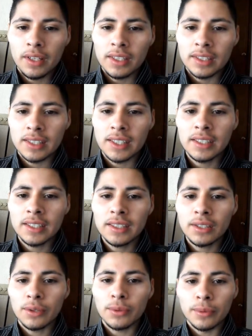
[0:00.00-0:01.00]

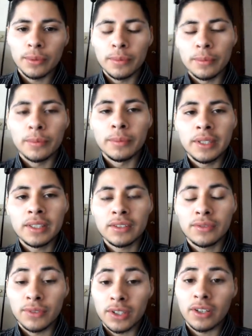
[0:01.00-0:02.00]
Sending means
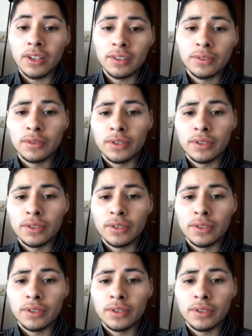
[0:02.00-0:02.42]
for the card,